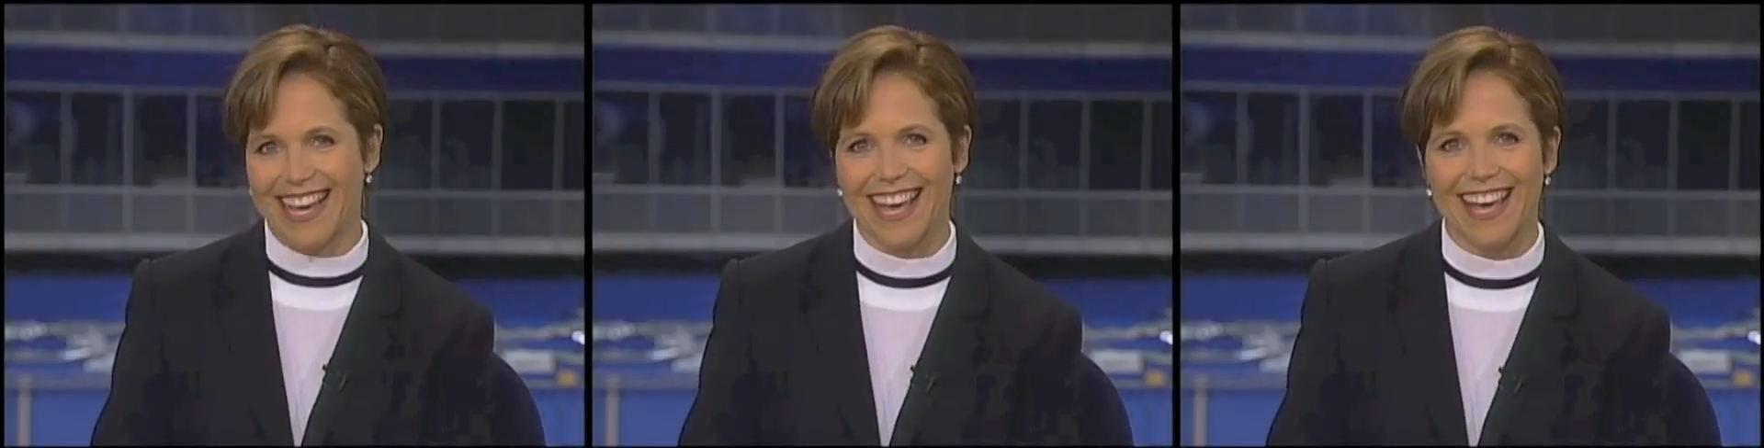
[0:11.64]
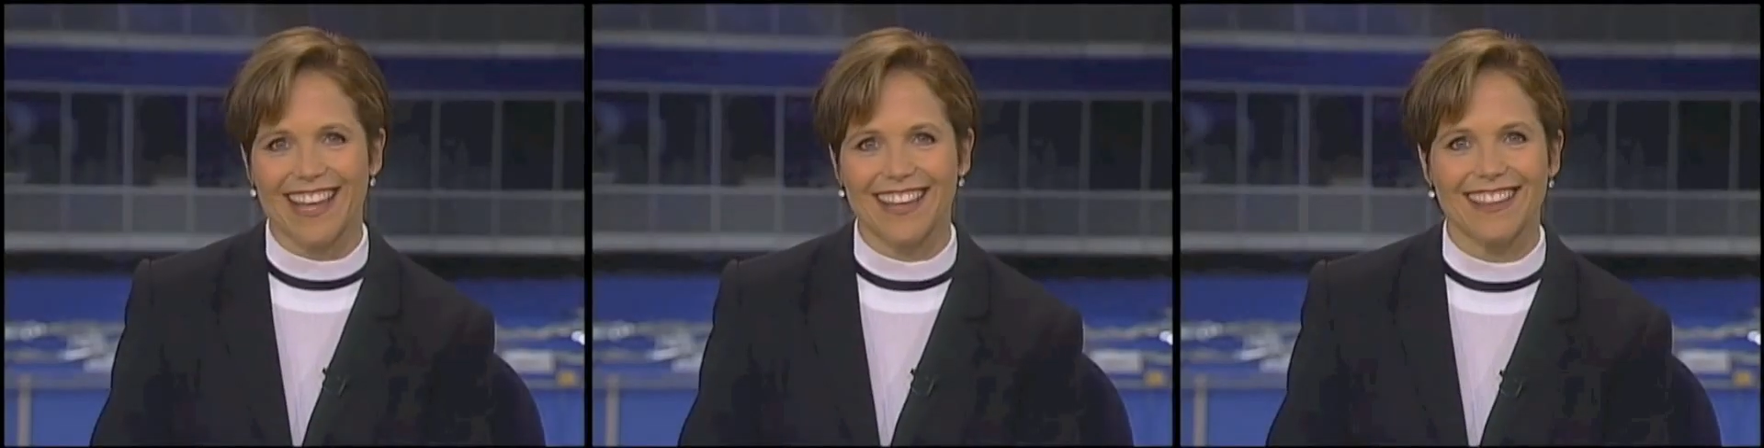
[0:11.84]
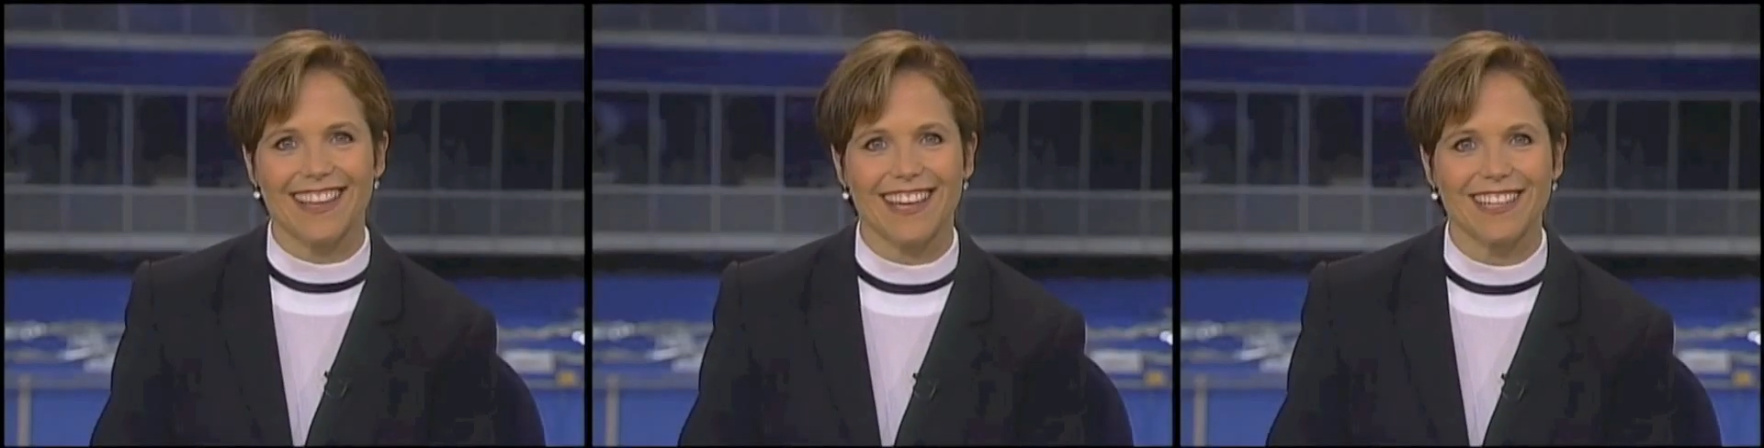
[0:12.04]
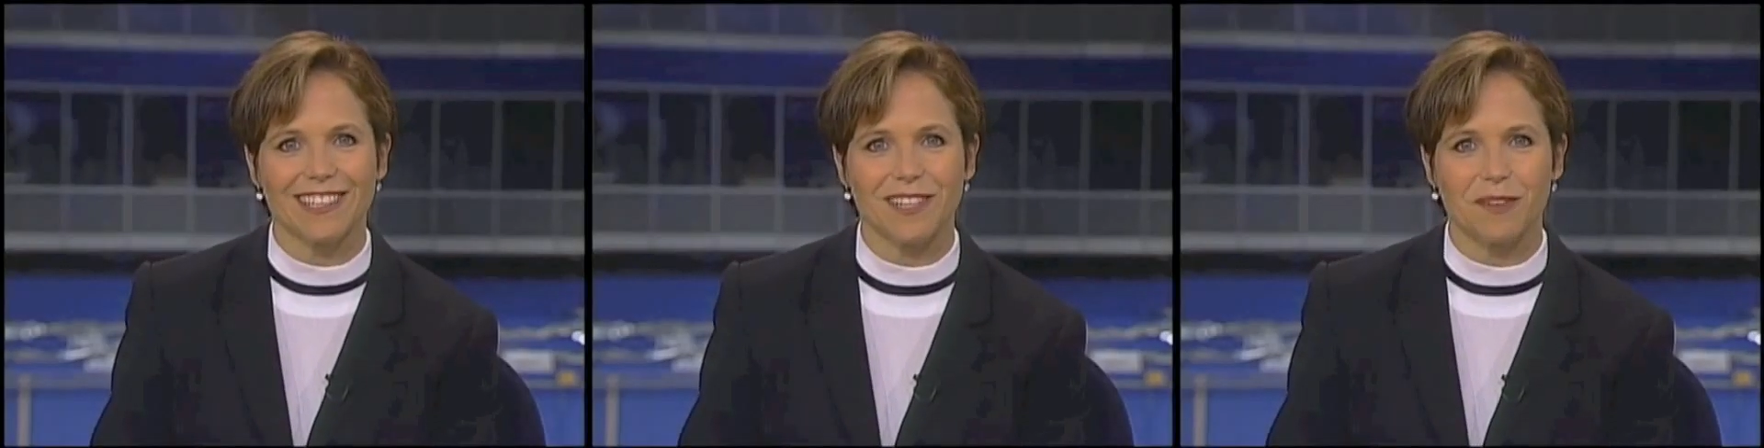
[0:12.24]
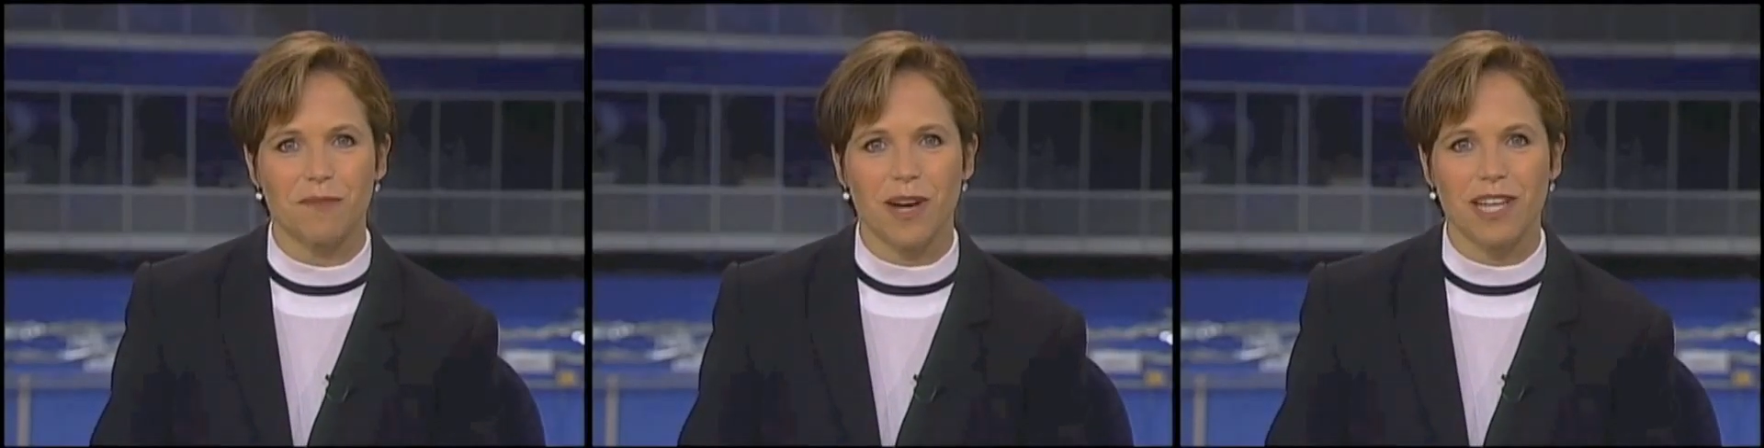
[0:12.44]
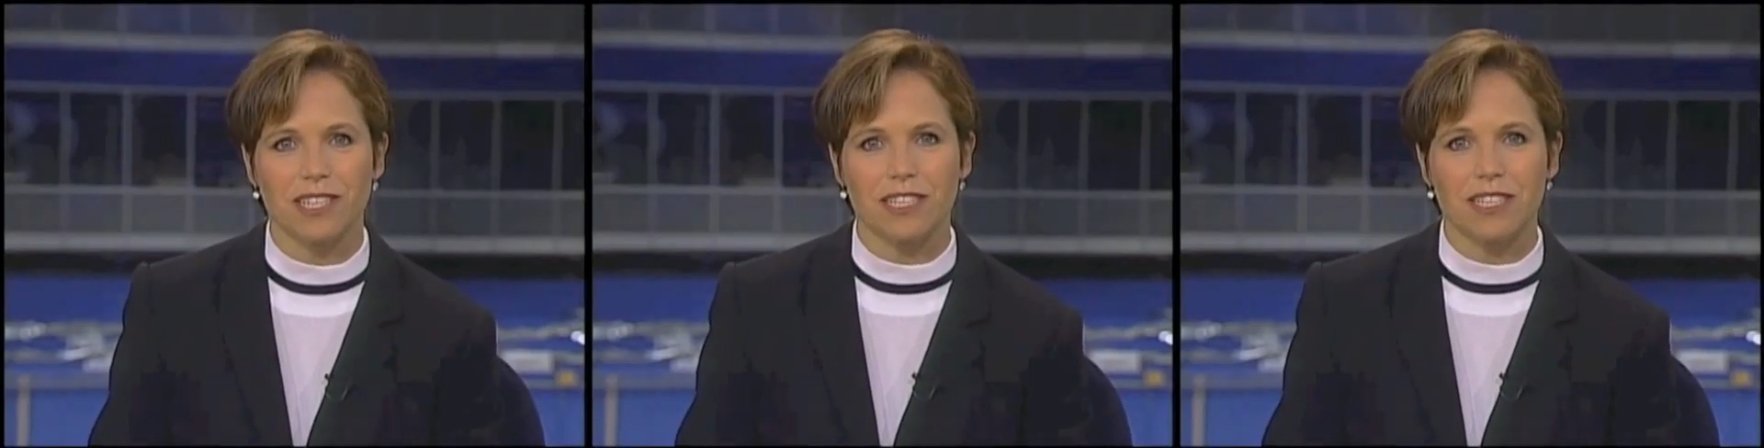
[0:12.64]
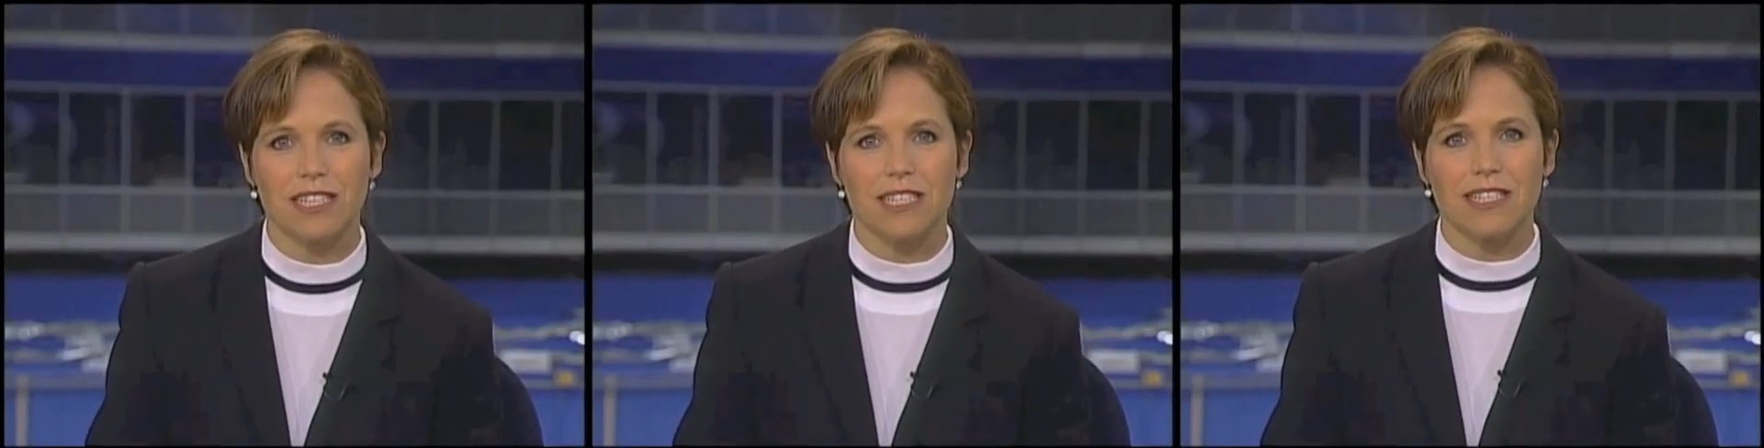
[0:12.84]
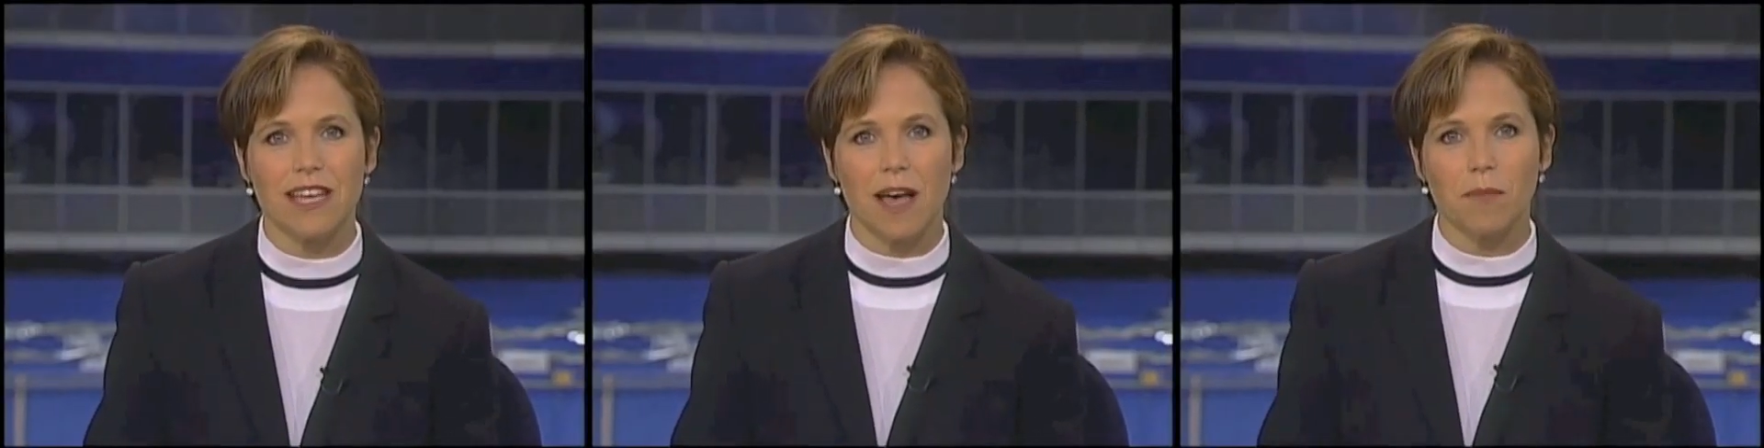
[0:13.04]
Al, thanks so much. To
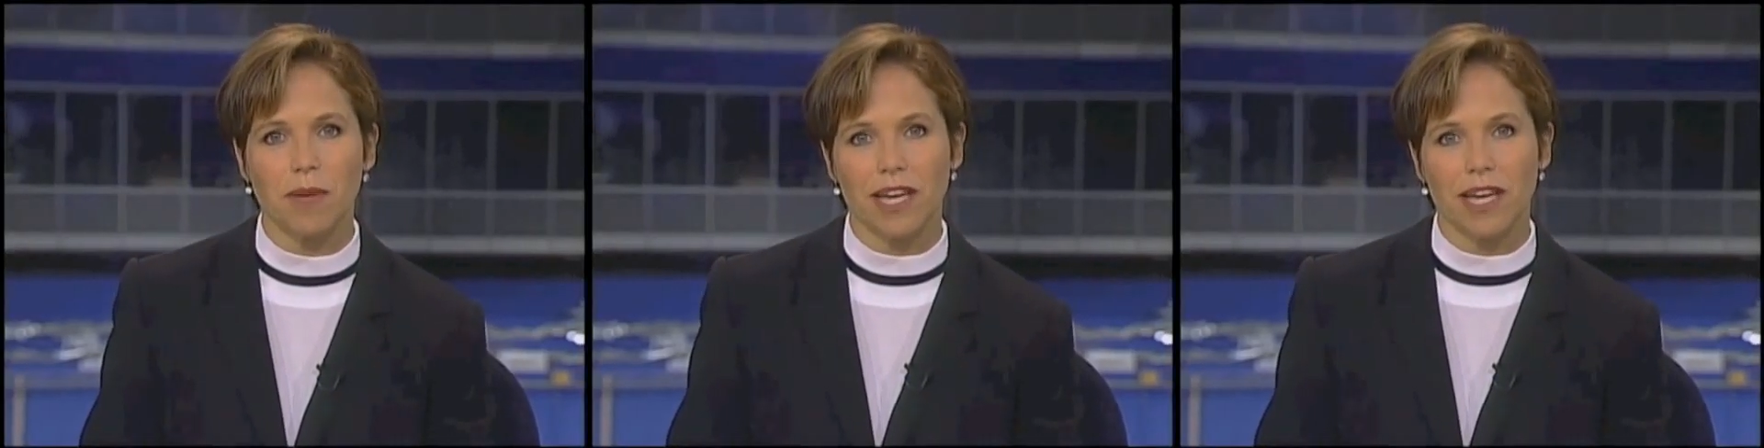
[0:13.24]
some,